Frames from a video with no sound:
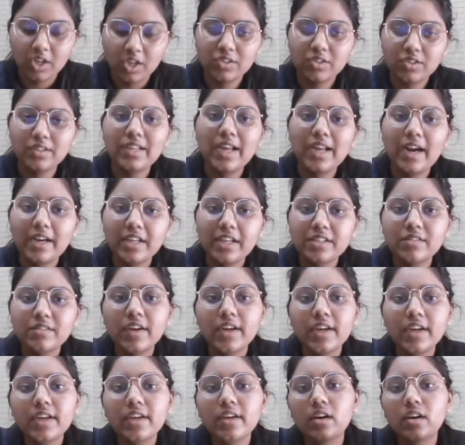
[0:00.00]
So that is
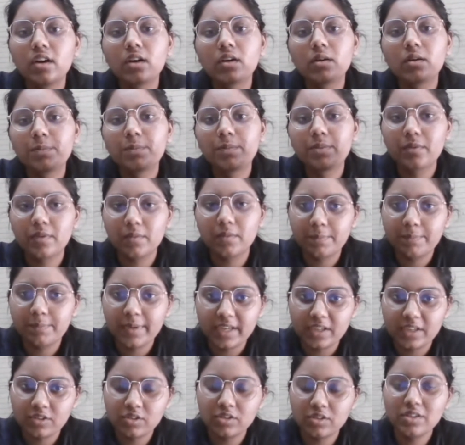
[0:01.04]
why
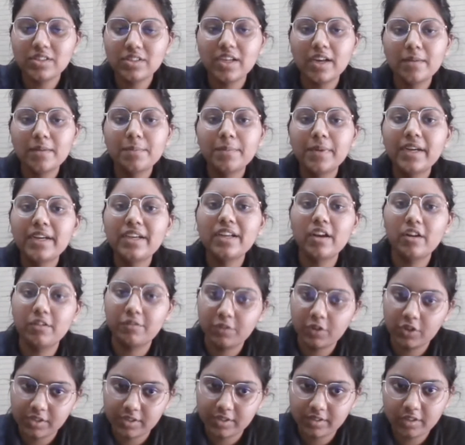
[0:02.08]
patients are a bit
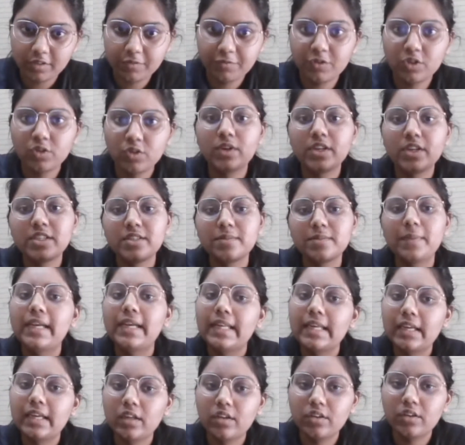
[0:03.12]
aversive towards
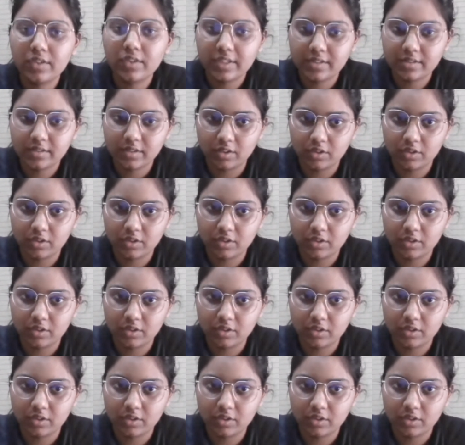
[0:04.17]
medical research.